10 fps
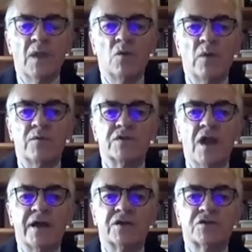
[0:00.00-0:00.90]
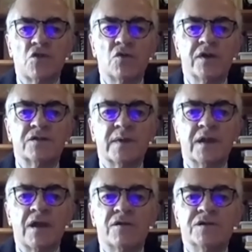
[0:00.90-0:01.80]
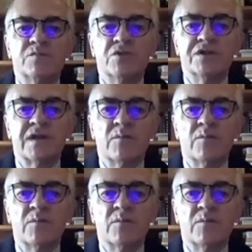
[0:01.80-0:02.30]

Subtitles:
We would like strongly to encourage British